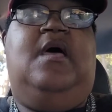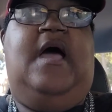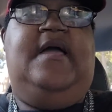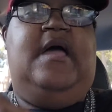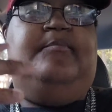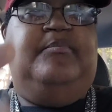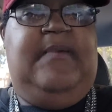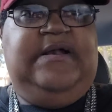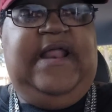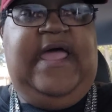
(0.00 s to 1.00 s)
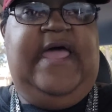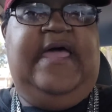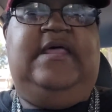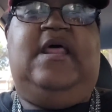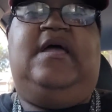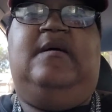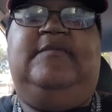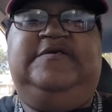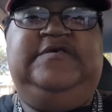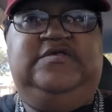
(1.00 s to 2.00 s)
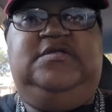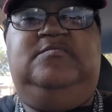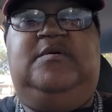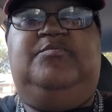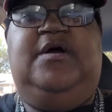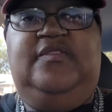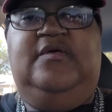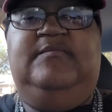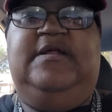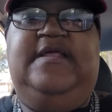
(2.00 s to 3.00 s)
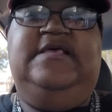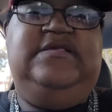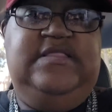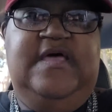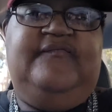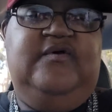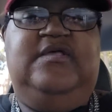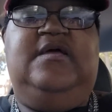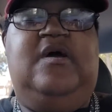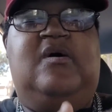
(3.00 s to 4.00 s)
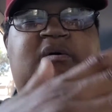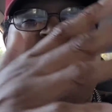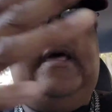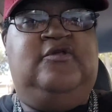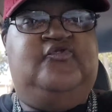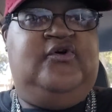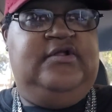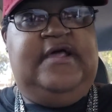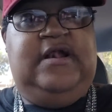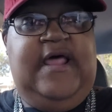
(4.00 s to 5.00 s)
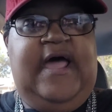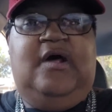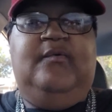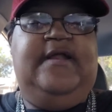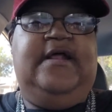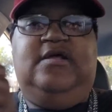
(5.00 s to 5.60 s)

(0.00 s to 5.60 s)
I got my dad, I got my sister, my brother, my niece, nephew, they gone down, trickle down the line over there in